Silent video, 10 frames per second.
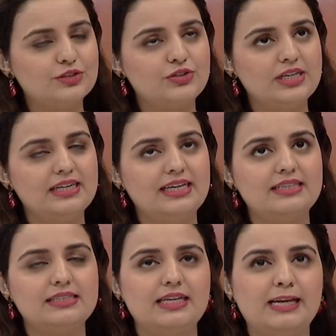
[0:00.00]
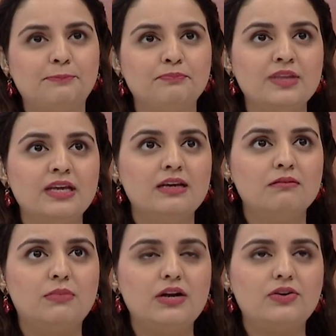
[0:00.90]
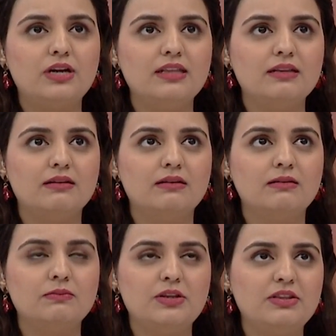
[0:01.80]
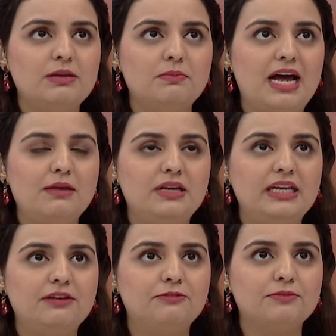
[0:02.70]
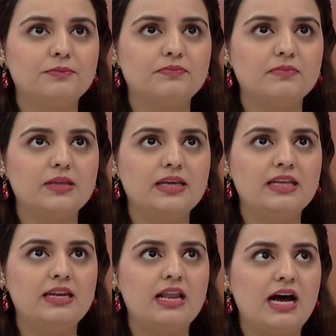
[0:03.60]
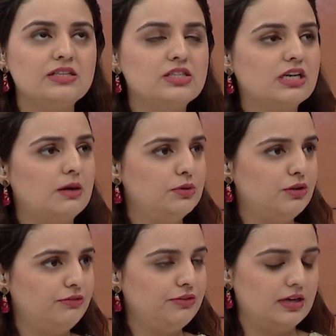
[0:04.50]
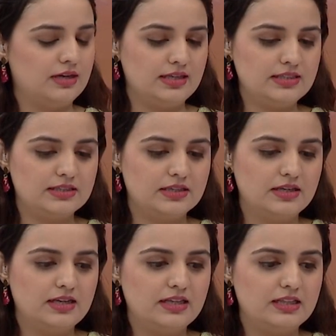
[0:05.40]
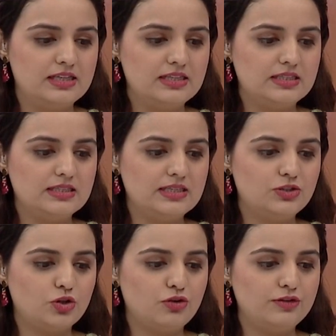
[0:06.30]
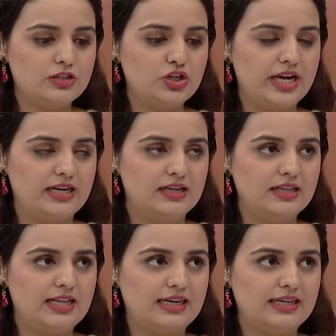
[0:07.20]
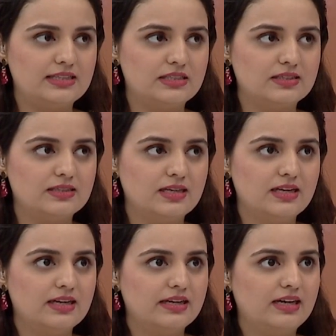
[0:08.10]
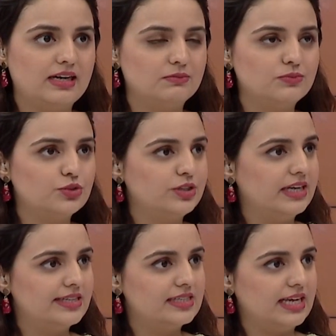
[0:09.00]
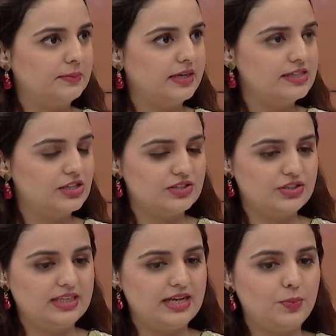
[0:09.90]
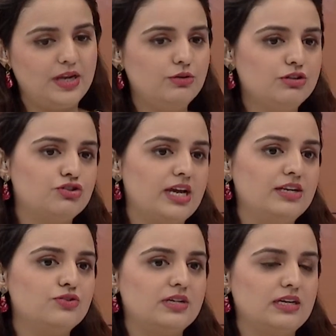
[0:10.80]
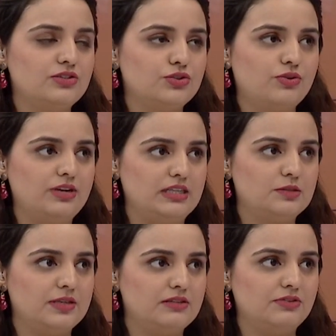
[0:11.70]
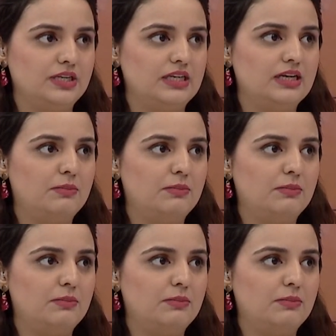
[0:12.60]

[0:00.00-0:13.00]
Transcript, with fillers: the trailer yesterday. But Ran, uh, Randeep, I believe in the last couple of years, this is sort of a trend that has come to the entertainment industry that when you are trying to tell a story, specifically a